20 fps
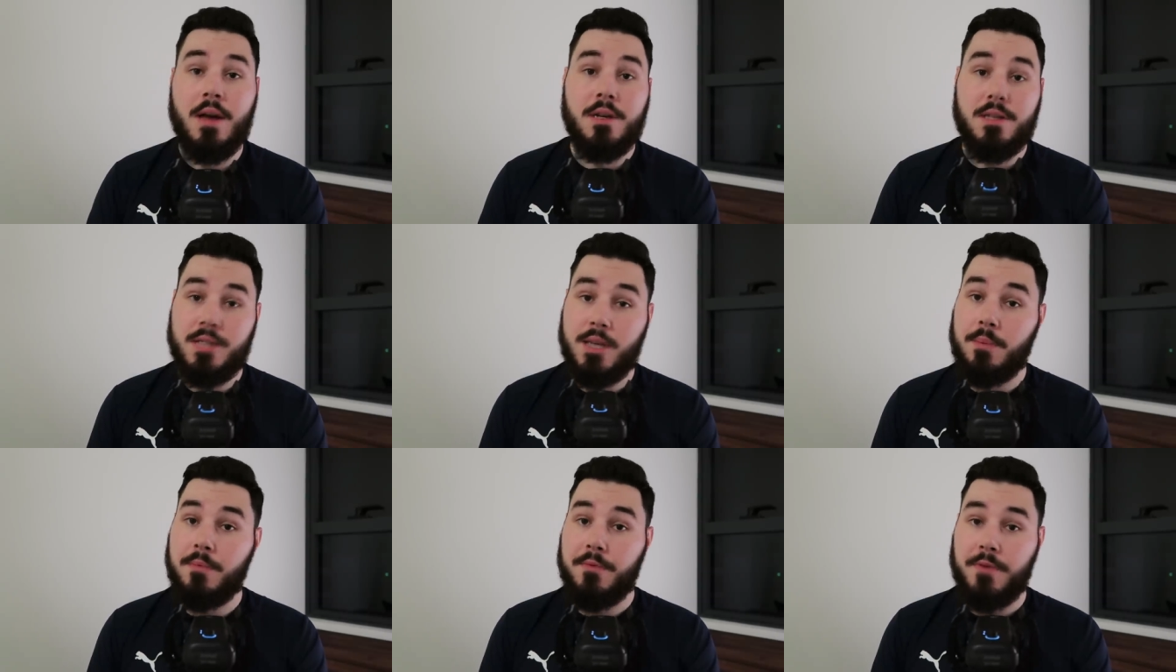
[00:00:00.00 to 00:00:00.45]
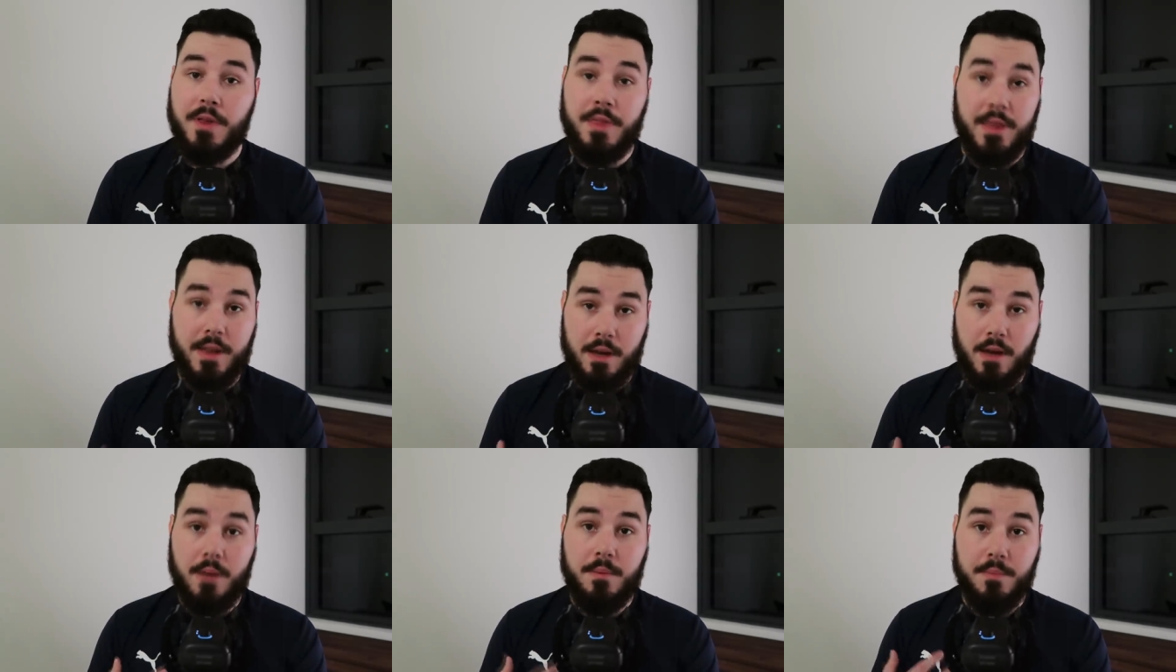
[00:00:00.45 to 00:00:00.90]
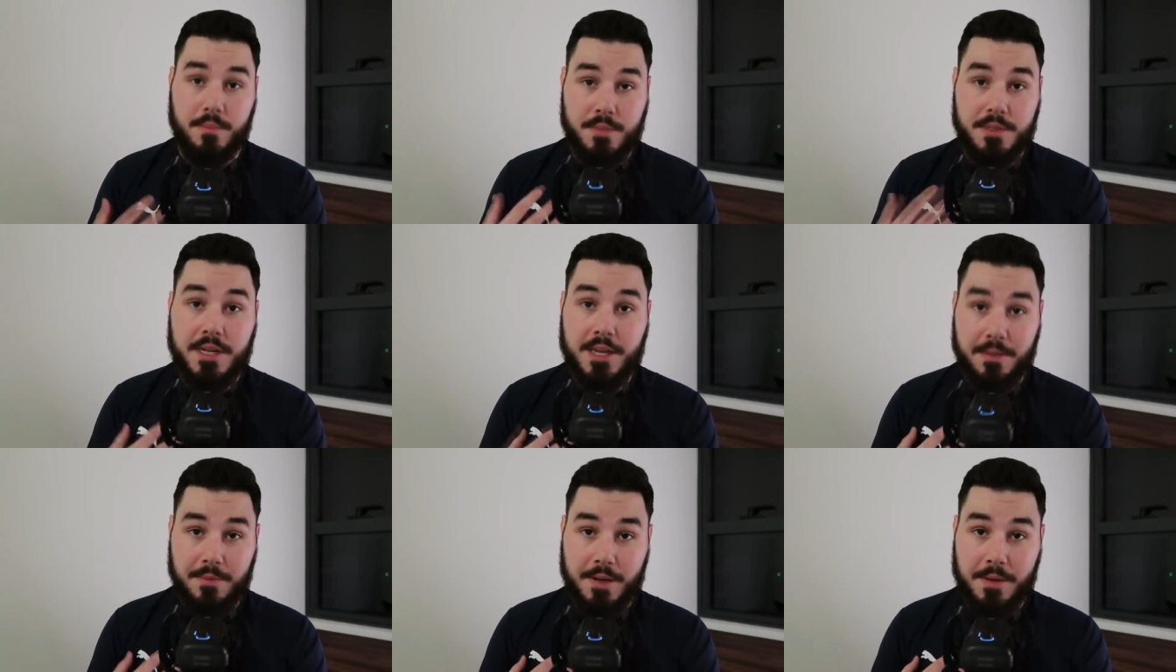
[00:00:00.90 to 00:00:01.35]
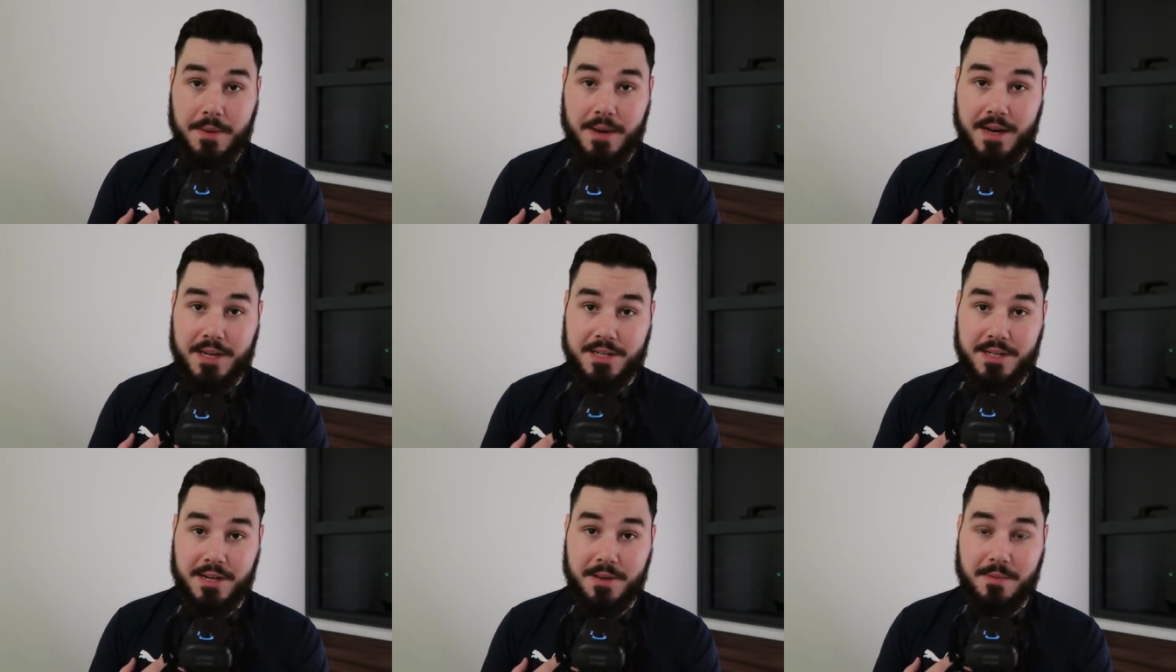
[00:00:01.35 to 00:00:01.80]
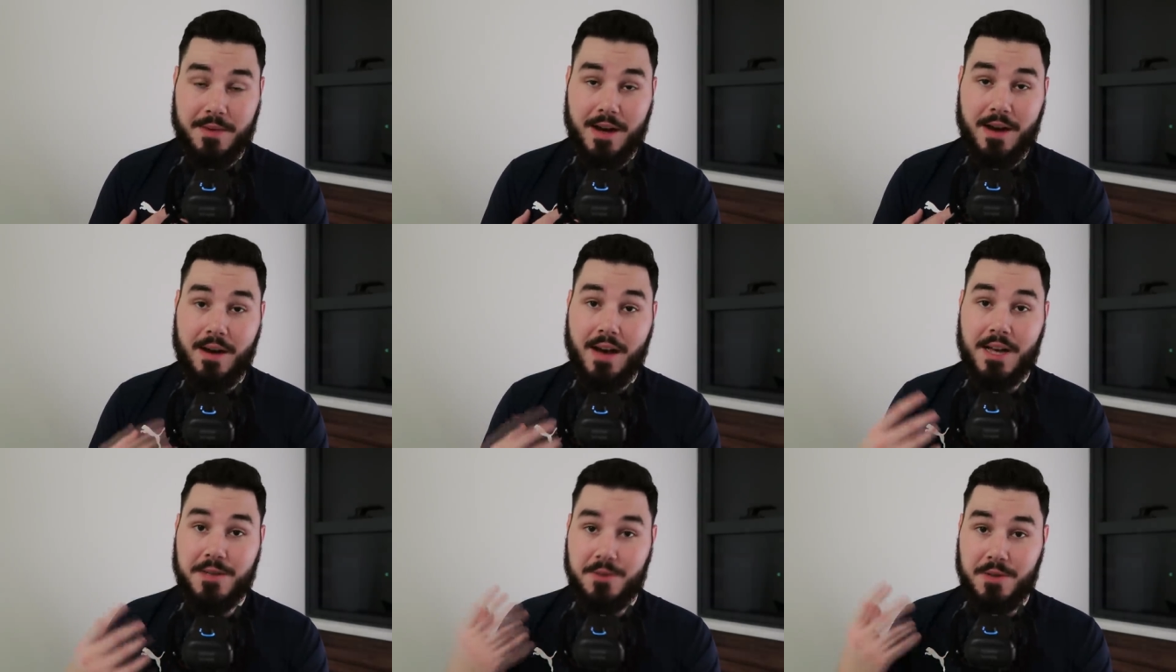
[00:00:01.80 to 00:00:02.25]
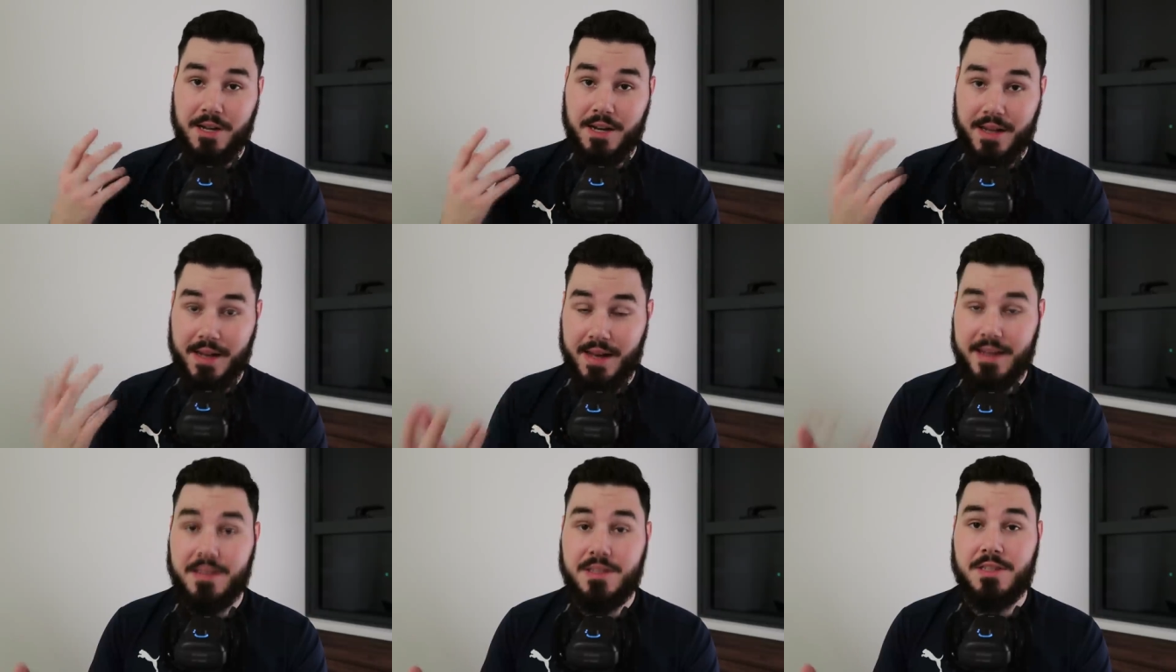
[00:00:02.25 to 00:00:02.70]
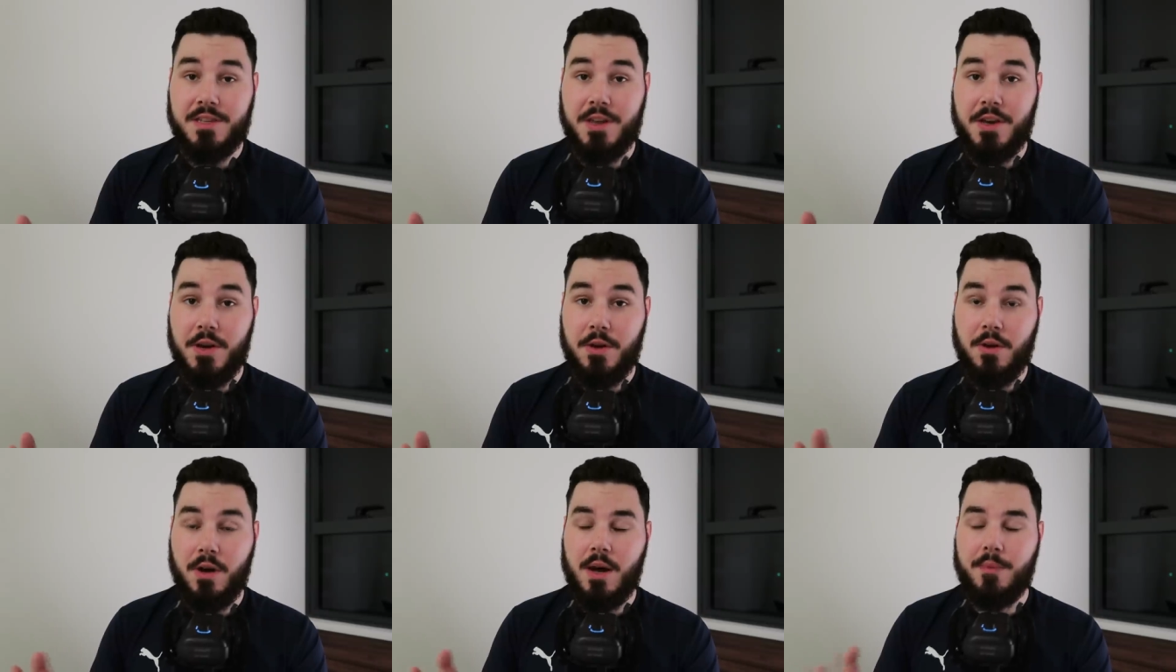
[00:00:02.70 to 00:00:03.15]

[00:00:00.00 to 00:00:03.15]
something that I'm deeply passionate about as we're going to get into.